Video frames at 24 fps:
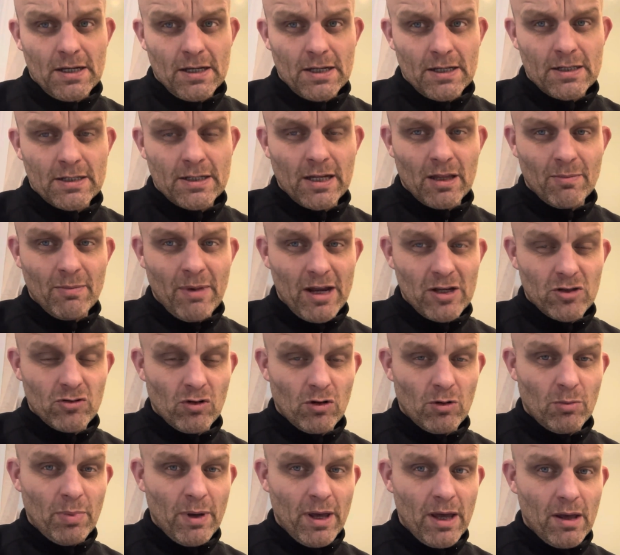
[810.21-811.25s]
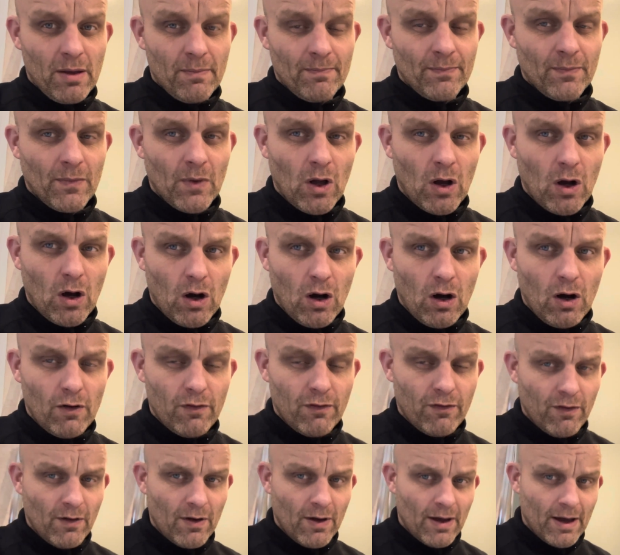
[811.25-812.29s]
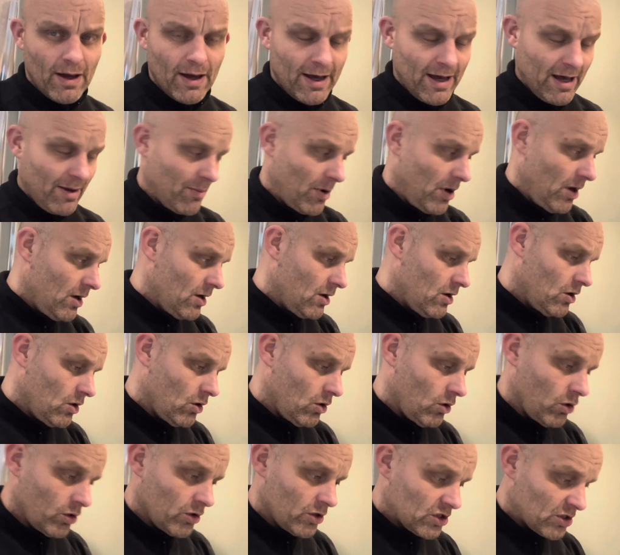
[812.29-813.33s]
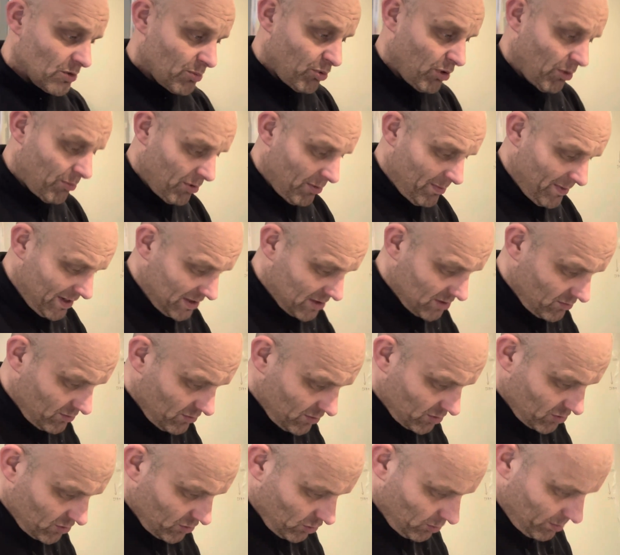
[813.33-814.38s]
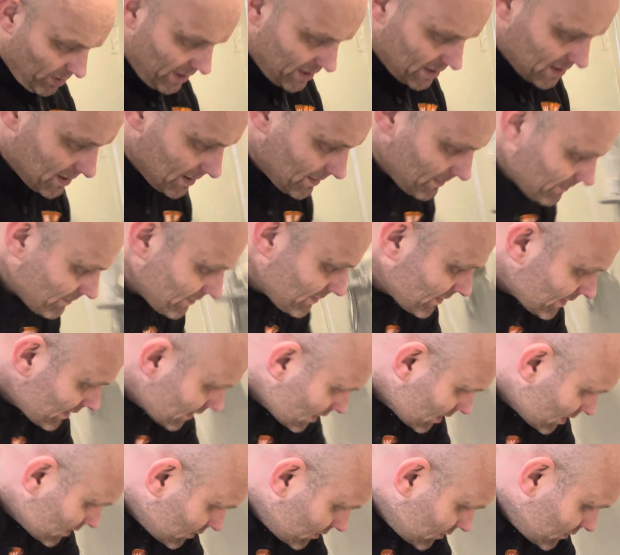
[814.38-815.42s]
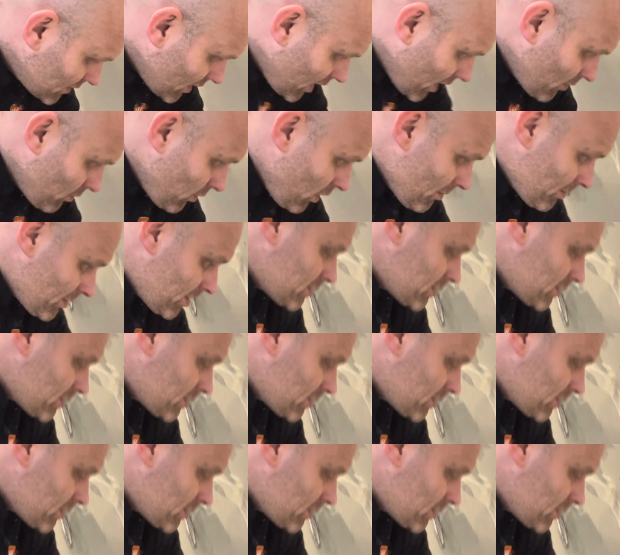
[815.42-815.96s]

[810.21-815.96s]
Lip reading: take the masonry bit off, hammer, or use a proper masonry drill bit. So what I'm going